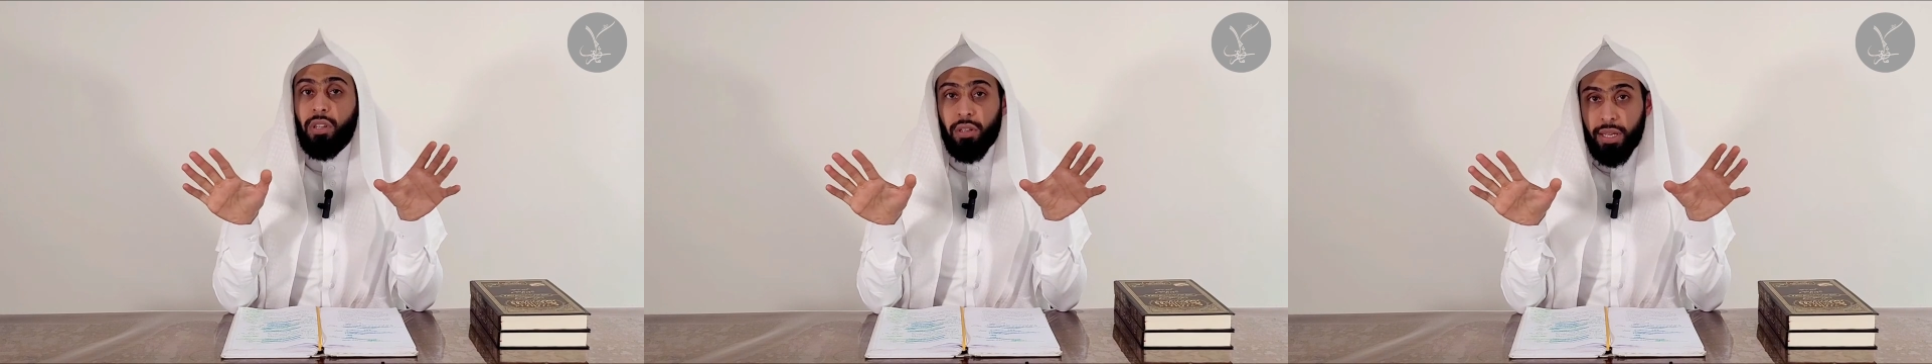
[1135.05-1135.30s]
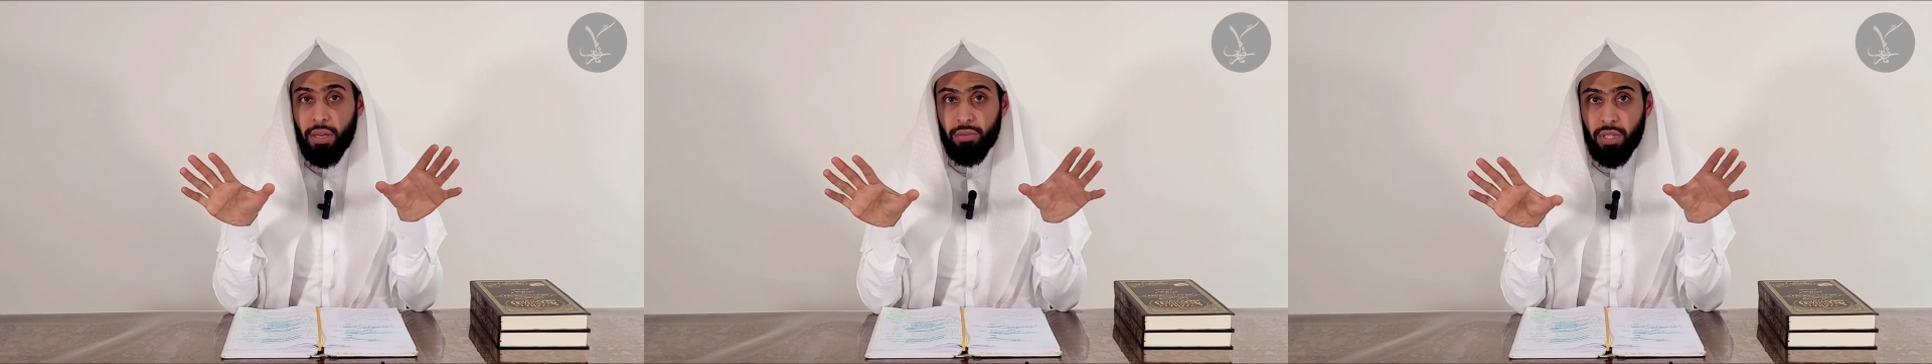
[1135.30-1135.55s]

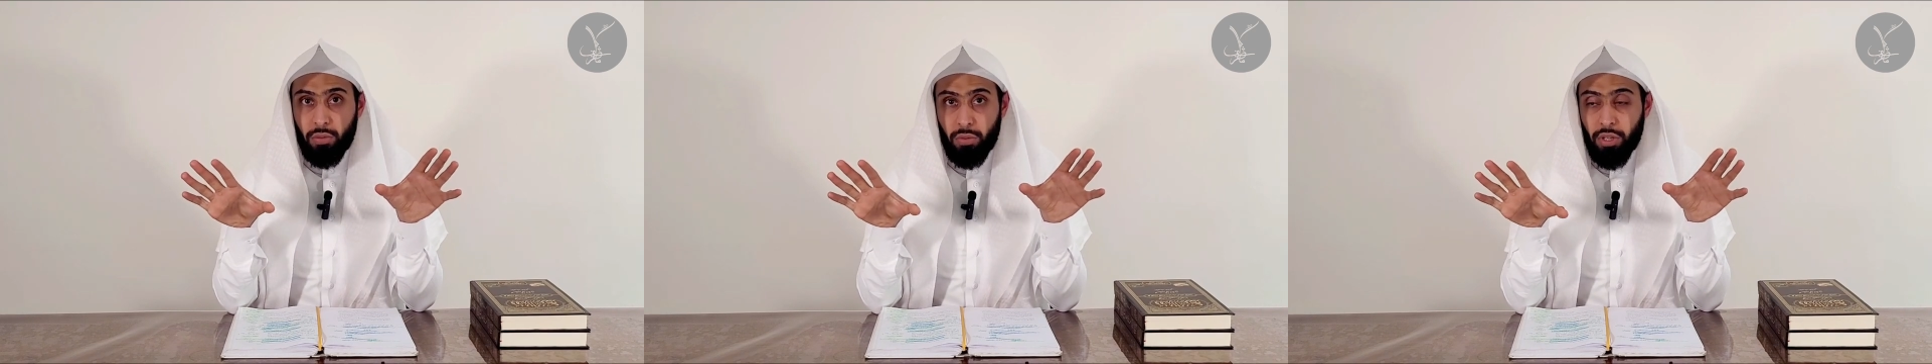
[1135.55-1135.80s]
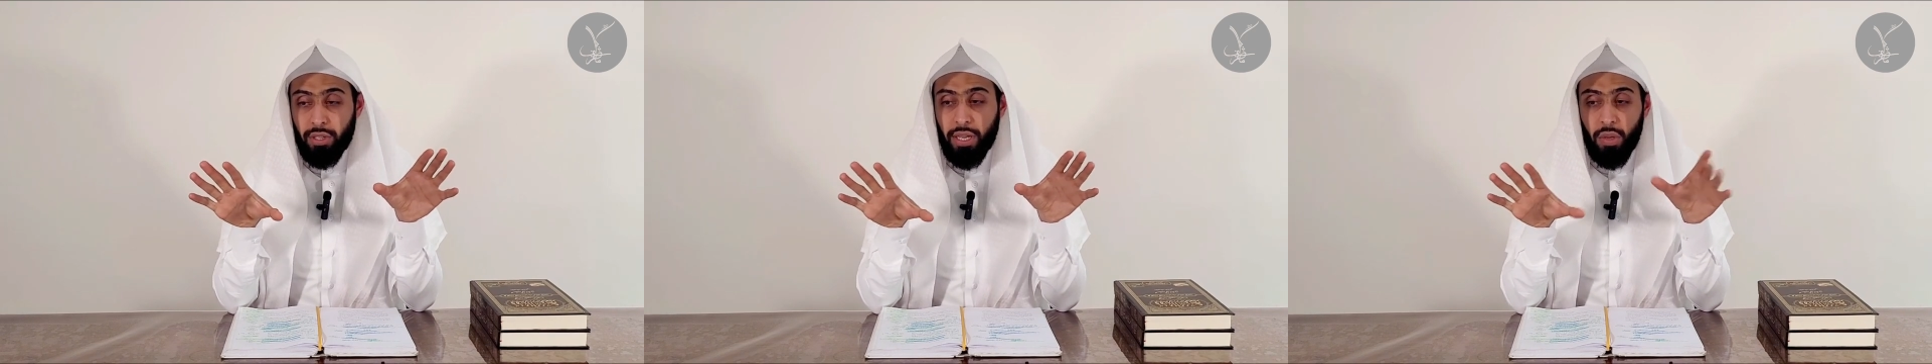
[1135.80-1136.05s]
not
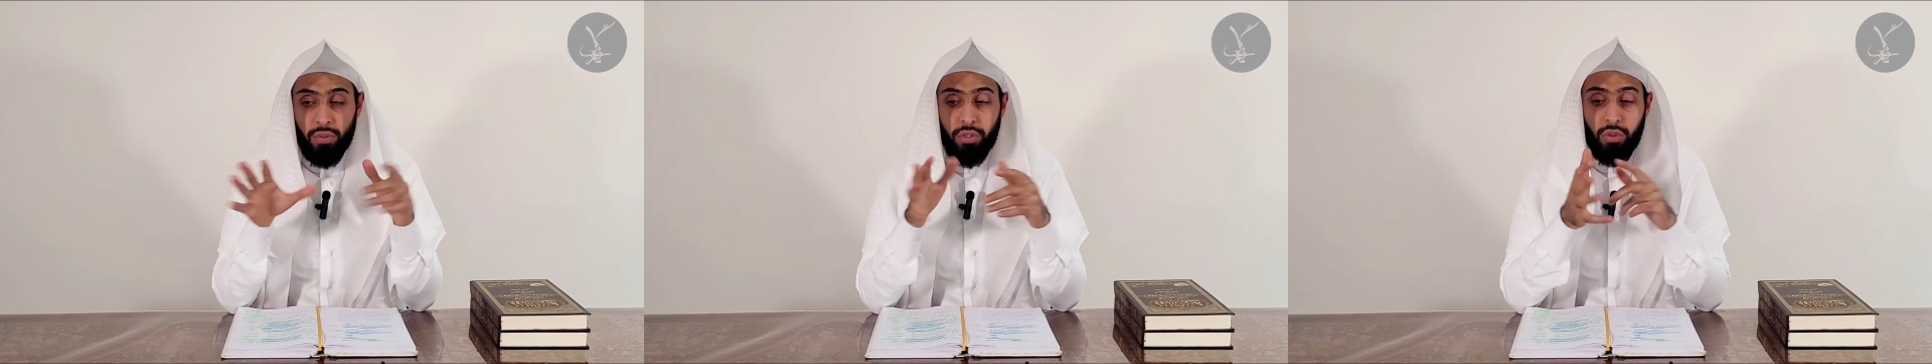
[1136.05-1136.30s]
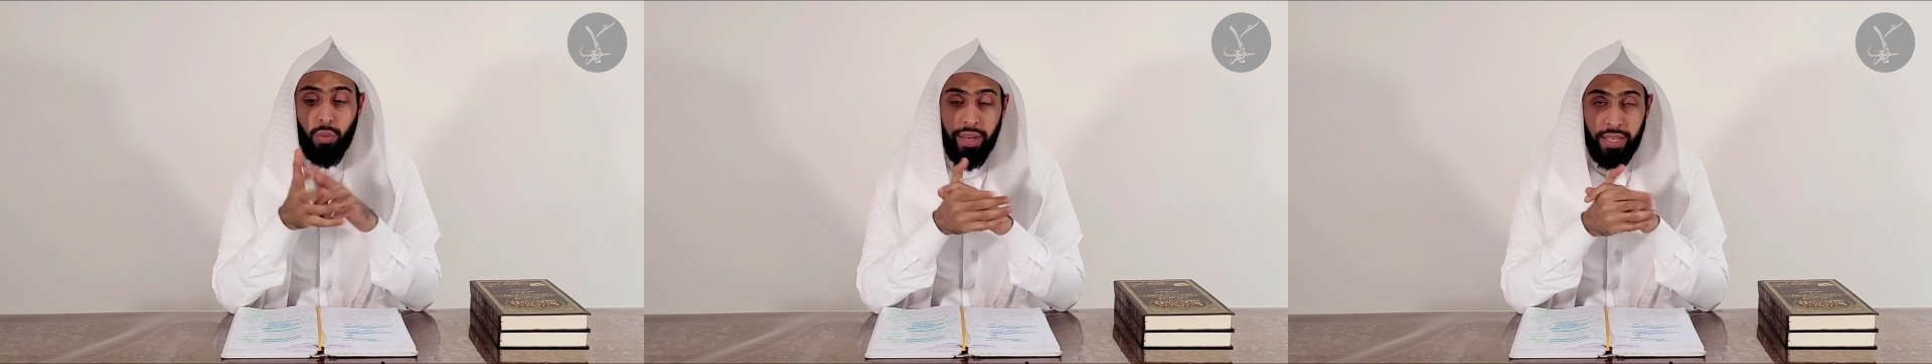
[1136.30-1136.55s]
count.
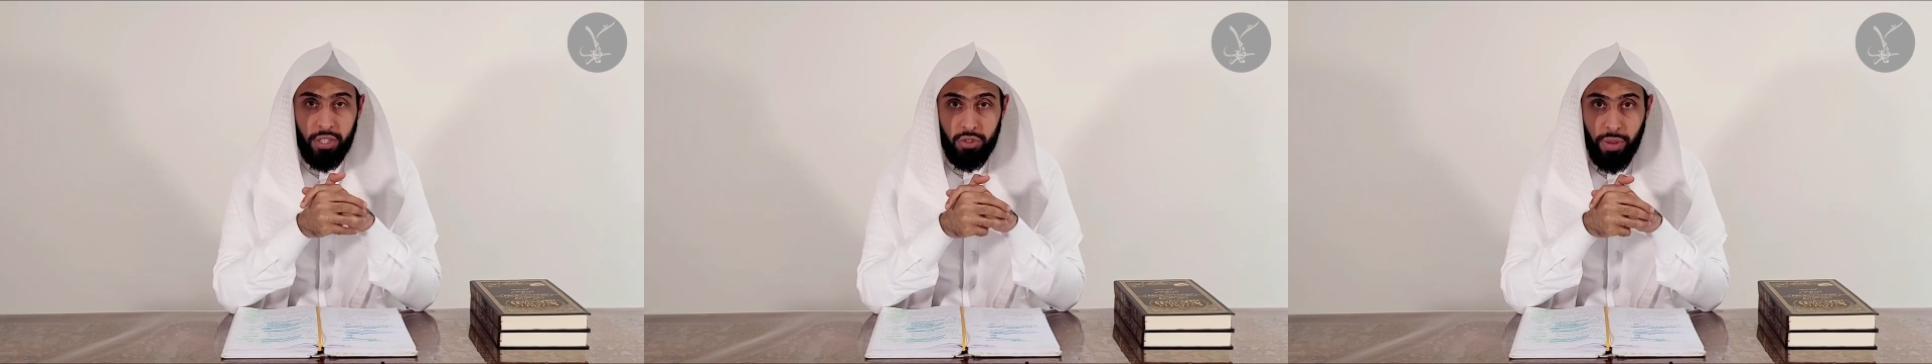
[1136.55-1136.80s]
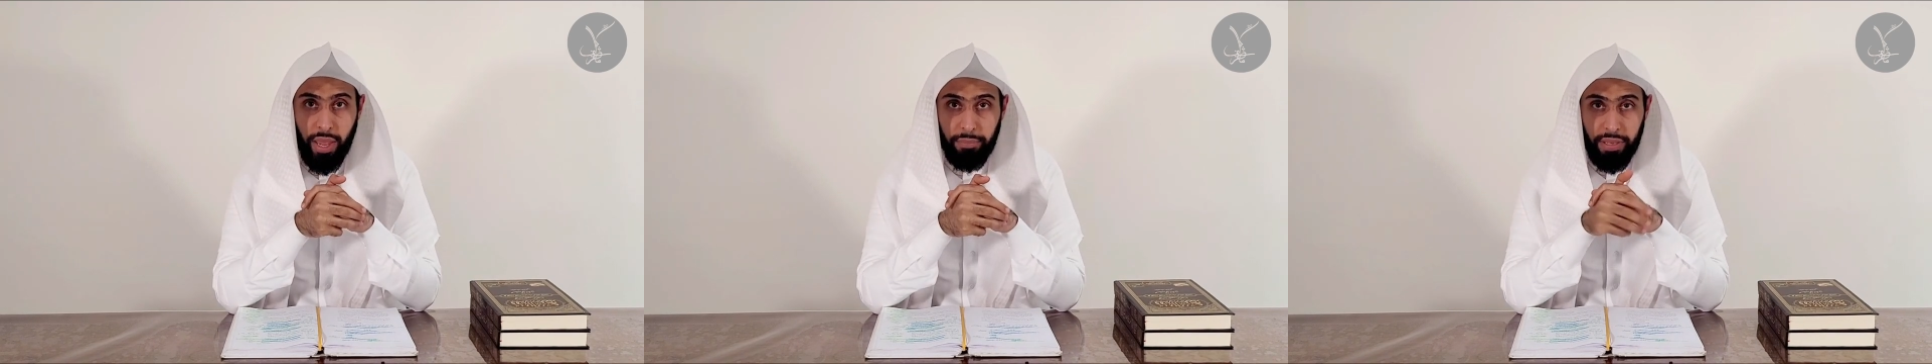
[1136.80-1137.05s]
So what needs
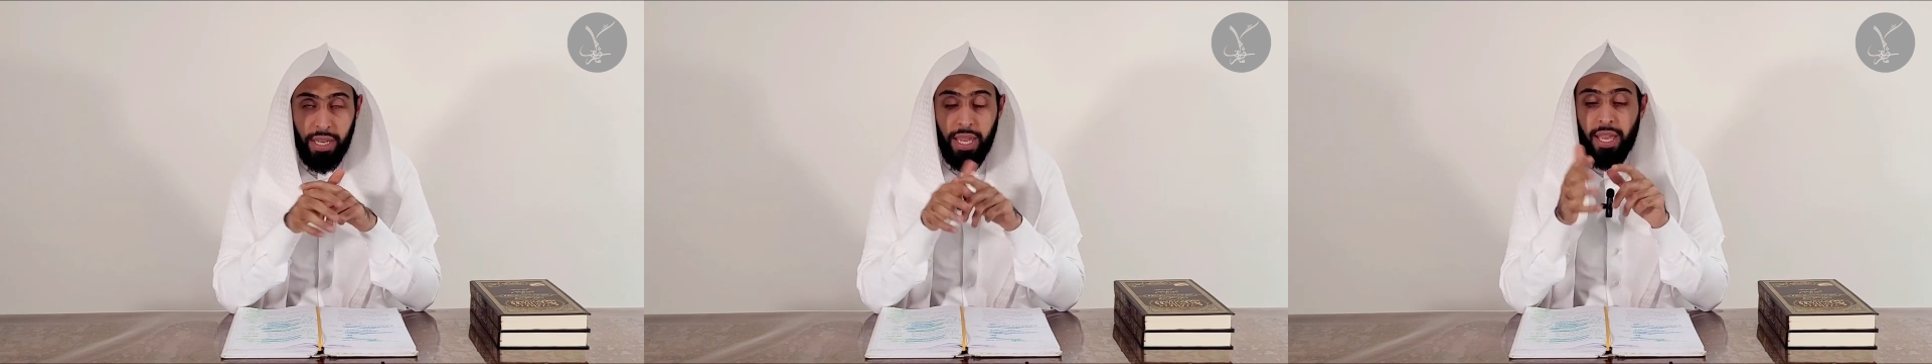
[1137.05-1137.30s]
to happen?